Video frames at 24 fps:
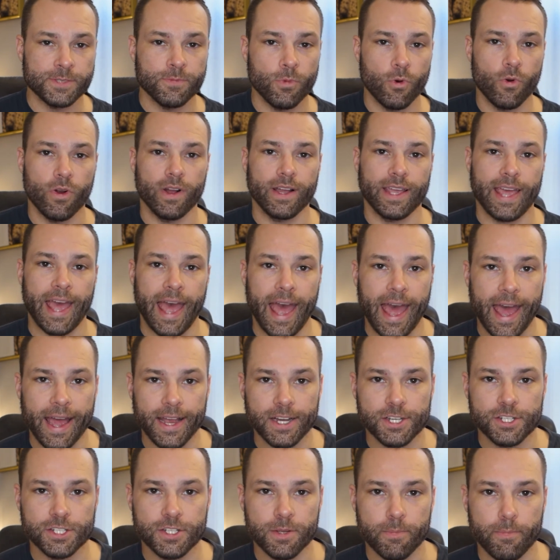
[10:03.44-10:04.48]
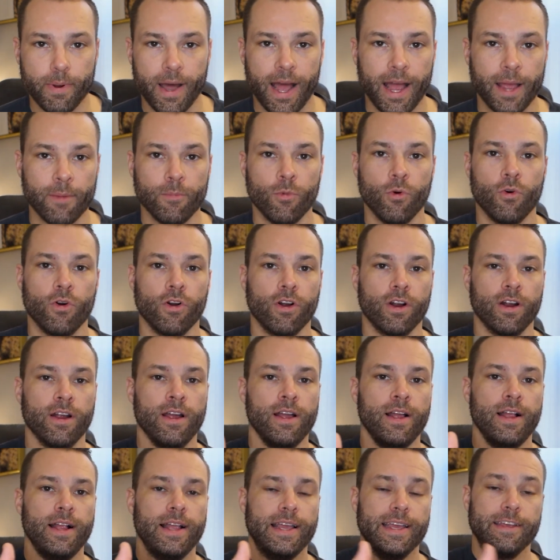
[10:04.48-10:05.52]
more cash to buy
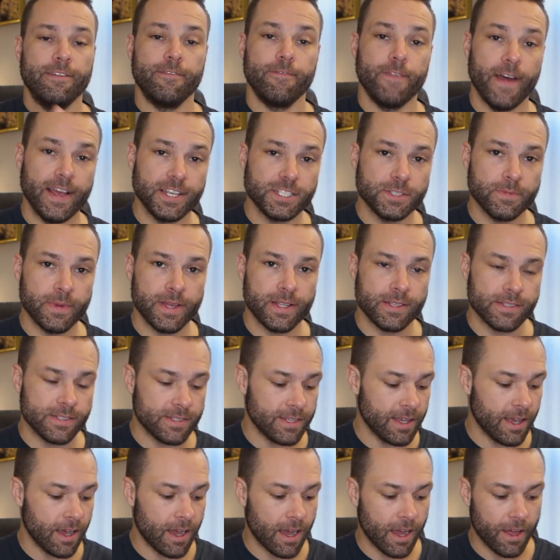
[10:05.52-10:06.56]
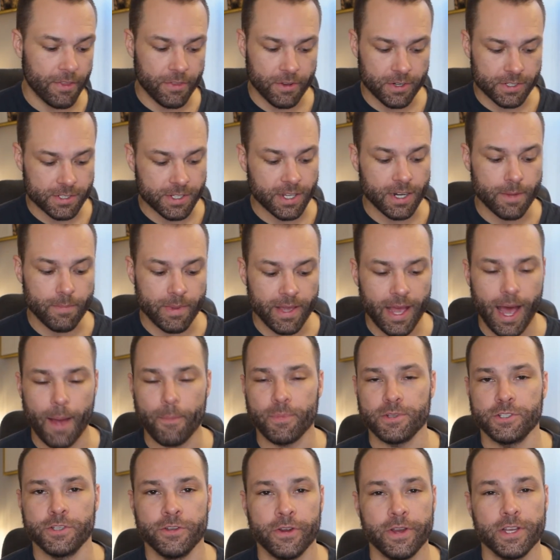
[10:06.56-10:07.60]
more investments, there's going to be
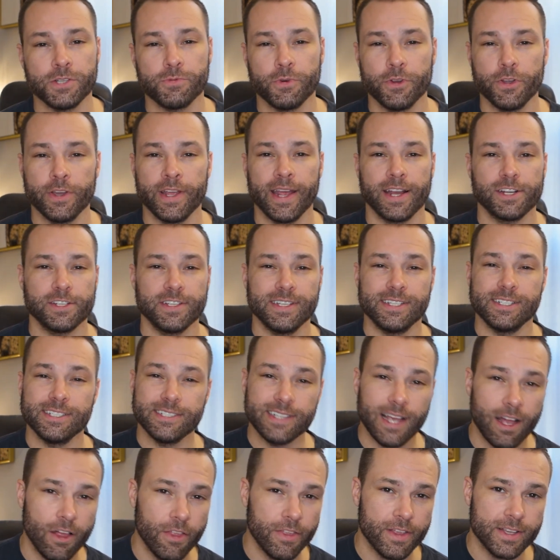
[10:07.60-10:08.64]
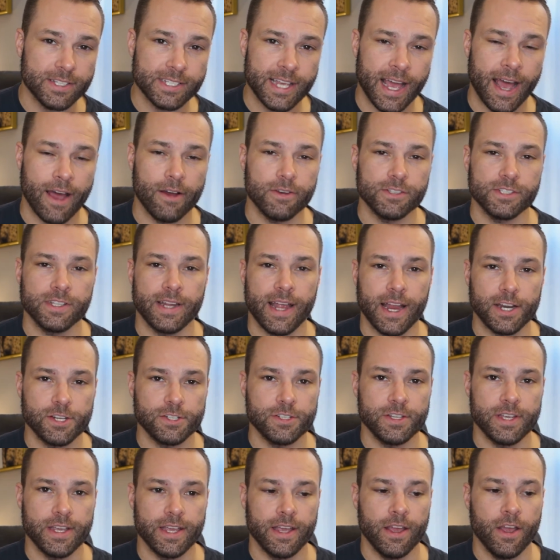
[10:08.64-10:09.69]
opportunities where you can actually sell this house and
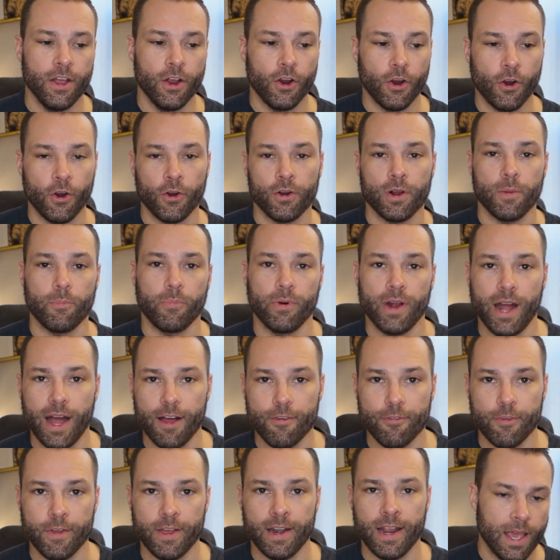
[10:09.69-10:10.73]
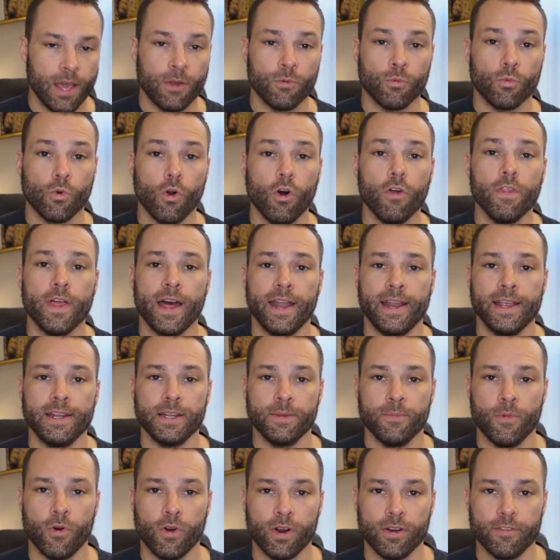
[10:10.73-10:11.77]
actually earn a profit and roll that
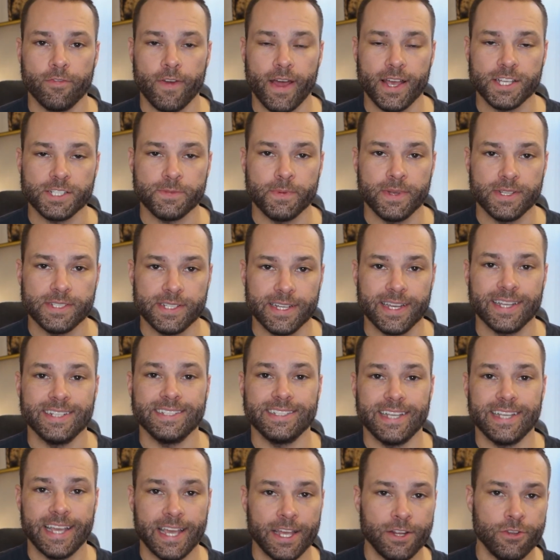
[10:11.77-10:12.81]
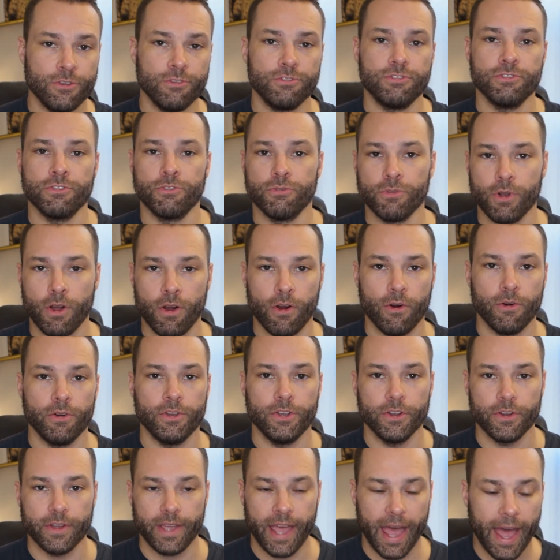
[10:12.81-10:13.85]
into more investments to continue to grow
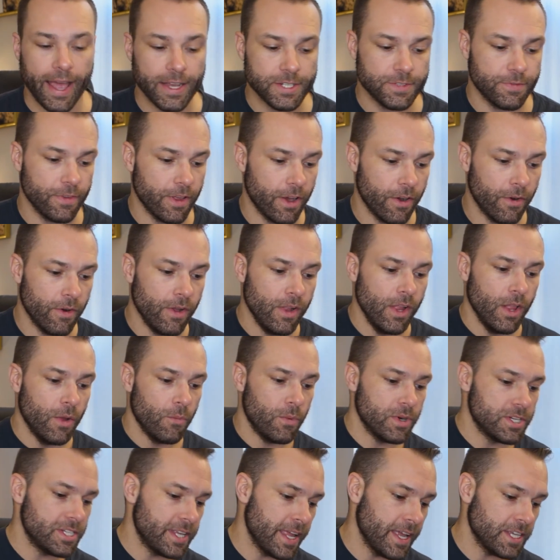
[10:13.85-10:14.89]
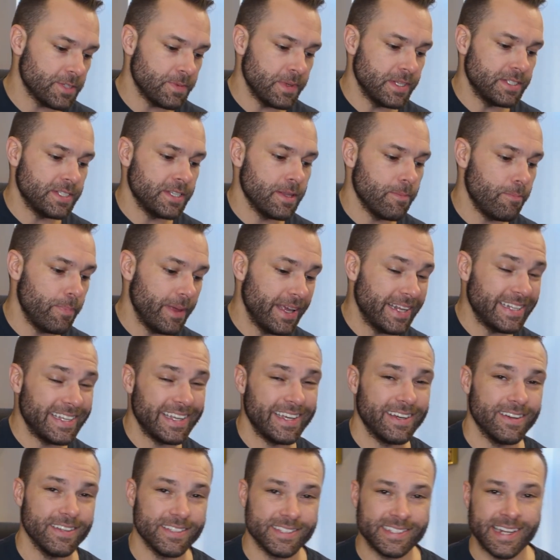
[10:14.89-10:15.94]
your cash flow. Which takes me to the big
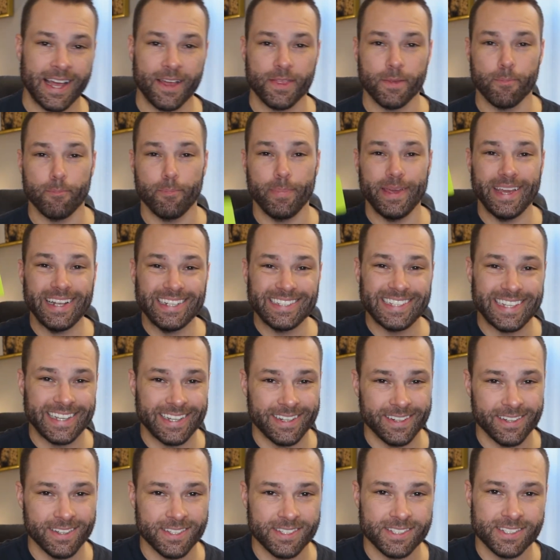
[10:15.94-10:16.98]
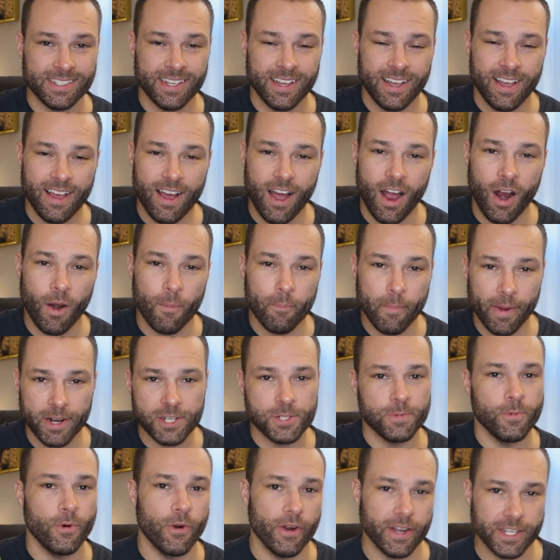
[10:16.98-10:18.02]
deals. Now, the big deals are
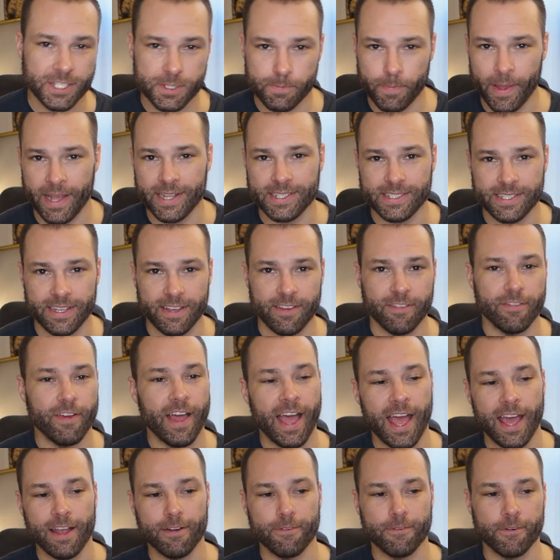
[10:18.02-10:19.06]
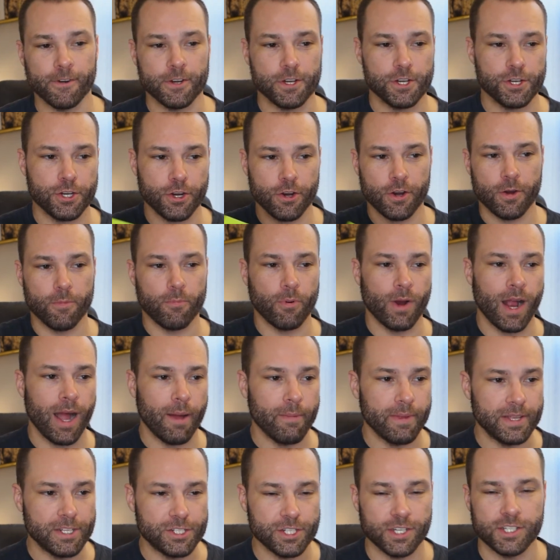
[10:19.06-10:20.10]
much more expensive, and for sure,
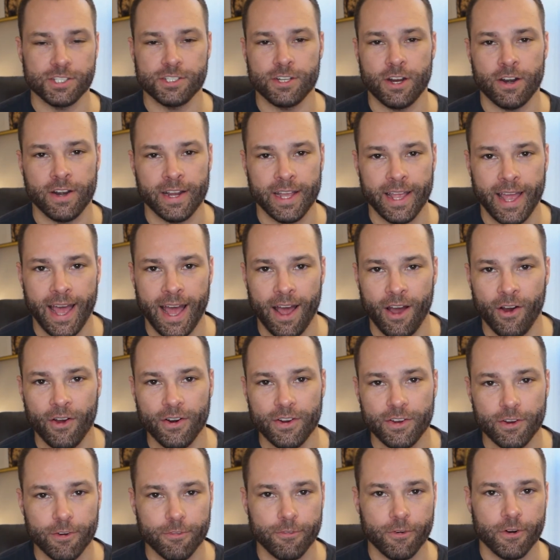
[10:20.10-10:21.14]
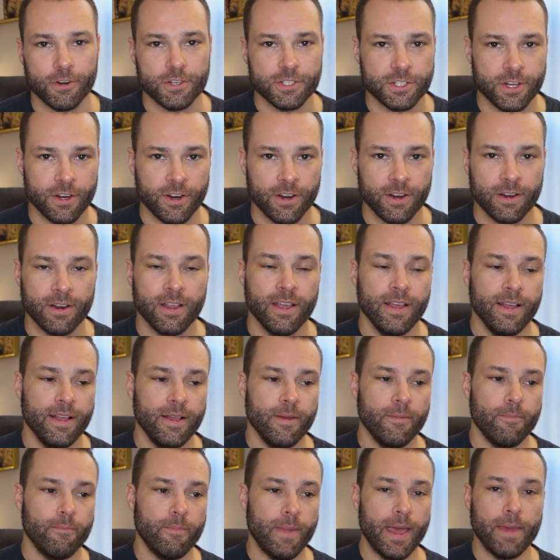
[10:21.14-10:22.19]
probably just starting out your first turn,
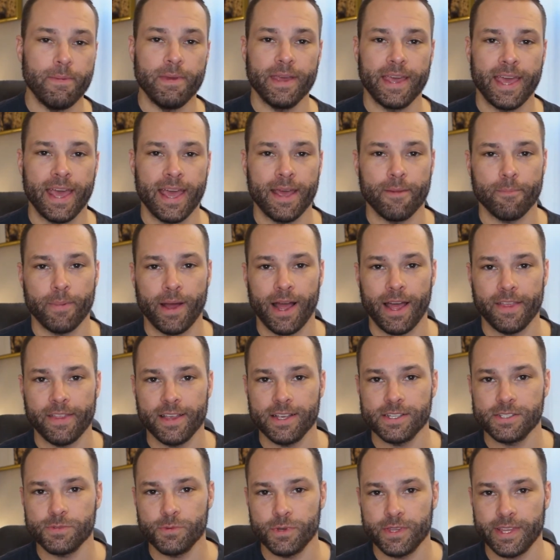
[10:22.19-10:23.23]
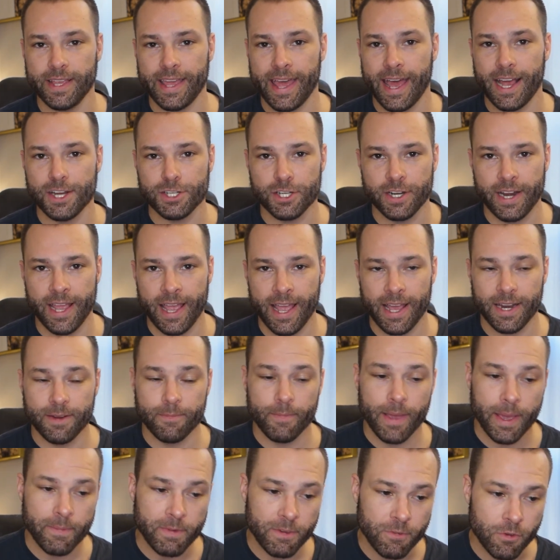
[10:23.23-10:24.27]
maybe you can't buy this with the cash on hand.
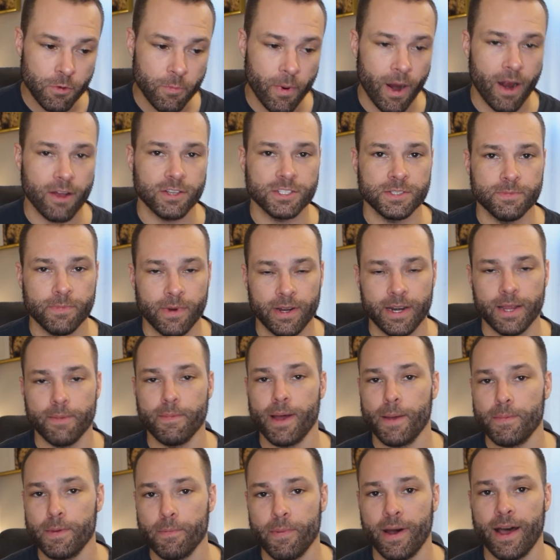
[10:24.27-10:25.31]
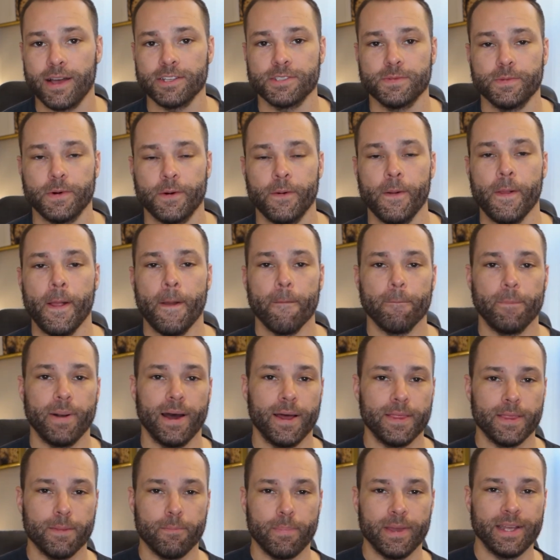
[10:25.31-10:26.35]
Maybe if you borrow some money, it might be possible.
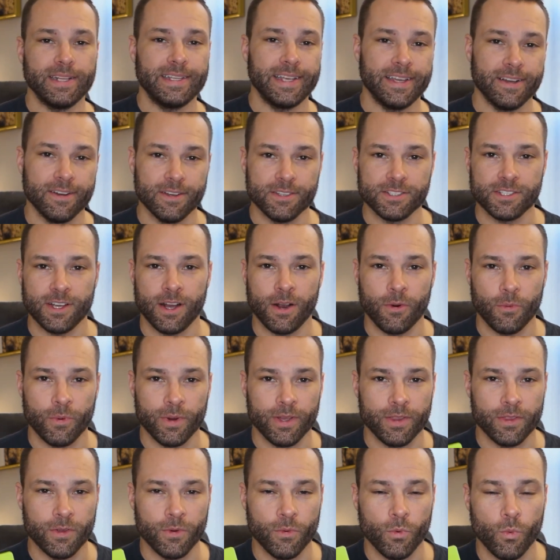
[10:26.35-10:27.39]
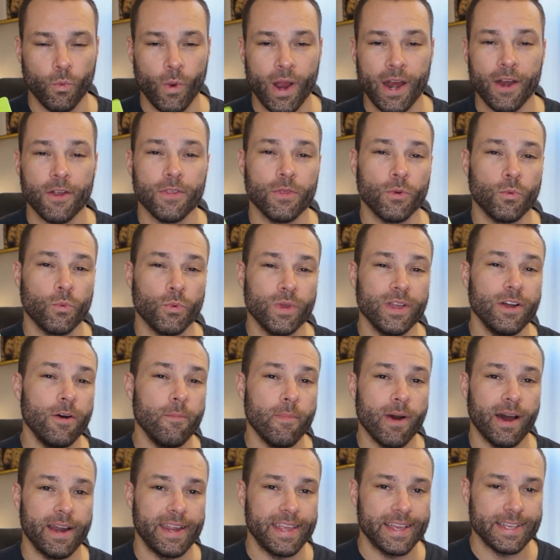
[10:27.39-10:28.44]
But the big deals are where the real
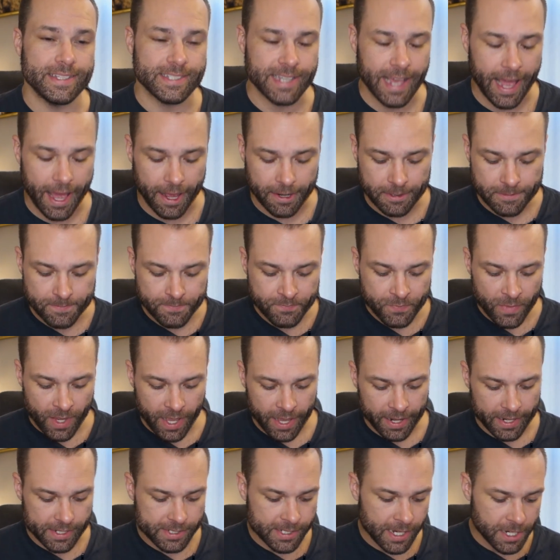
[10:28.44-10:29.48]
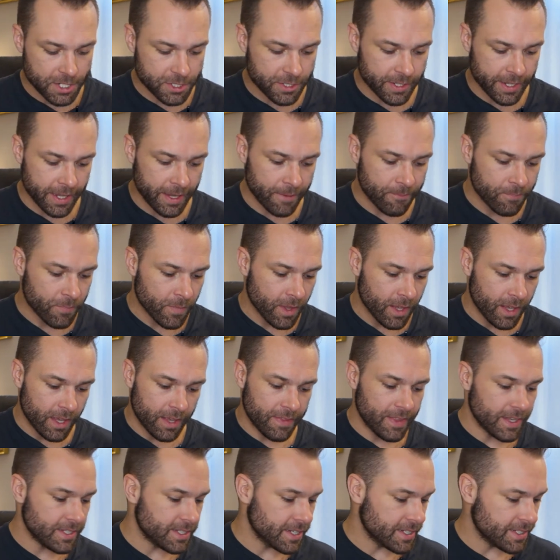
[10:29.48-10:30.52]
money is at. And essentially,
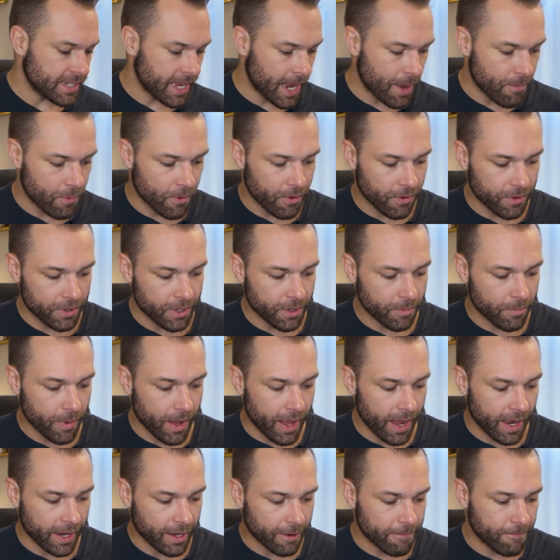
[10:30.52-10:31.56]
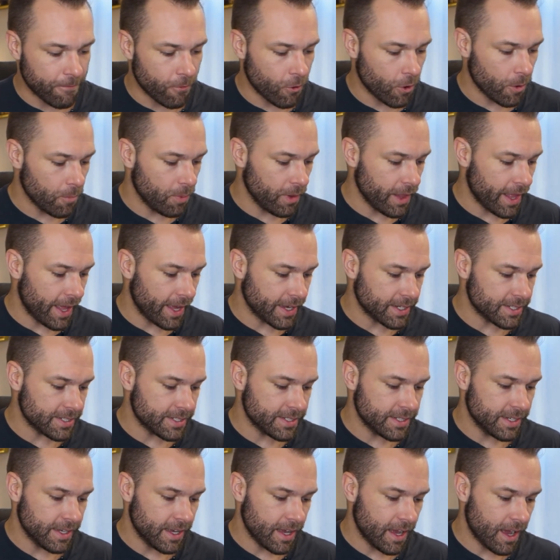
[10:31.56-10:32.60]
in this example, you're buying a
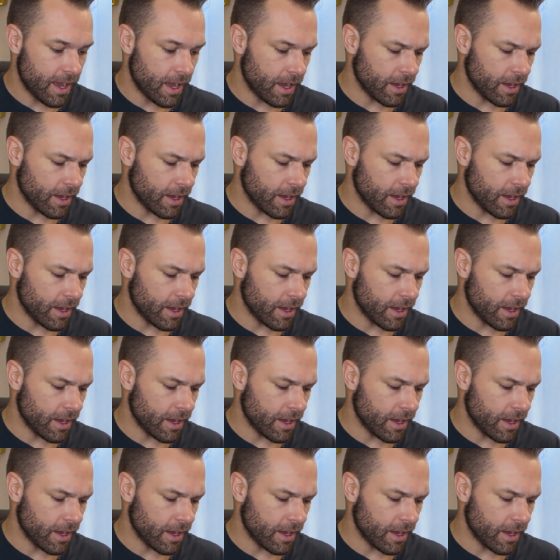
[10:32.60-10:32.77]
fourplex.